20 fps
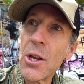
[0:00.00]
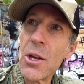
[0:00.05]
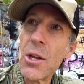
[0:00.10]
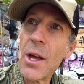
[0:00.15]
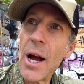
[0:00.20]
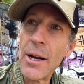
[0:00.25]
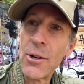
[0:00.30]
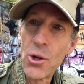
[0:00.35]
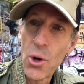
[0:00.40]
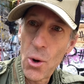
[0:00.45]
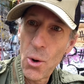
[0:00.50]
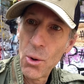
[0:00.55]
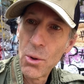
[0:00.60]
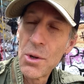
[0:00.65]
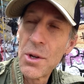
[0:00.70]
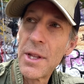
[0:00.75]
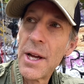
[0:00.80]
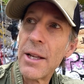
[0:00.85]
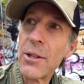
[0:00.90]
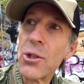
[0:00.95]
I told
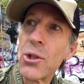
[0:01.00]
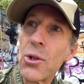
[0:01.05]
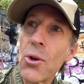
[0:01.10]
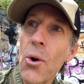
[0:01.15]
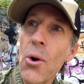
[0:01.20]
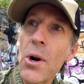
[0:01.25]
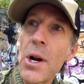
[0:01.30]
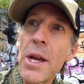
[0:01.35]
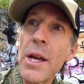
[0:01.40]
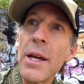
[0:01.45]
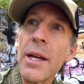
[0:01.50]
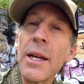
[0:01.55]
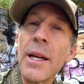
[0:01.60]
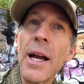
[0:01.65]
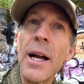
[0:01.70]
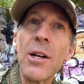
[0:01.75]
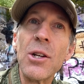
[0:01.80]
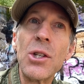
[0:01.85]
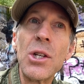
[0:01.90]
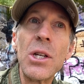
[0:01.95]
her that story,
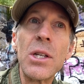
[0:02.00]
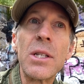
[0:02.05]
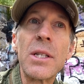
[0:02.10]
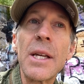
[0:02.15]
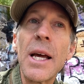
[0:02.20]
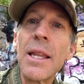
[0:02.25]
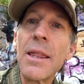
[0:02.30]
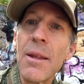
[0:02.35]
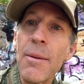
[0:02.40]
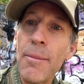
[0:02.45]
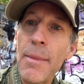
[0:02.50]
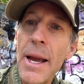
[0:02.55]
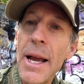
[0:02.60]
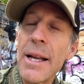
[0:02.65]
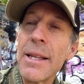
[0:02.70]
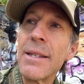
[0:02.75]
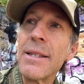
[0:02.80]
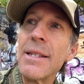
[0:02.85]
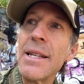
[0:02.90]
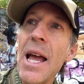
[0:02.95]
and she said the
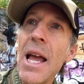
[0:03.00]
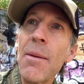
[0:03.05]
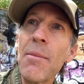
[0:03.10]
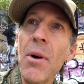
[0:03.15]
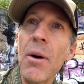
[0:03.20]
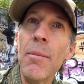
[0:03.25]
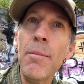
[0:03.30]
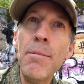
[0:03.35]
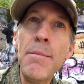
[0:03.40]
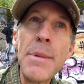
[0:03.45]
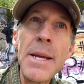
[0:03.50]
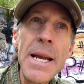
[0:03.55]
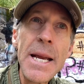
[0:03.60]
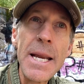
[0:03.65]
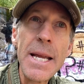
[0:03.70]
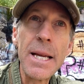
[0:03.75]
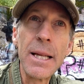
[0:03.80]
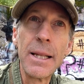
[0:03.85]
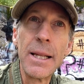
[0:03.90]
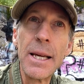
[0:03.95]
man's name
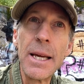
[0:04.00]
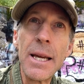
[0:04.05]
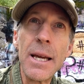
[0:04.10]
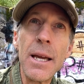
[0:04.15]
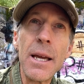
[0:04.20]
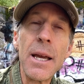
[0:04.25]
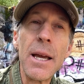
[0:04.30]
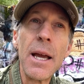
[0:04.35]
immediately.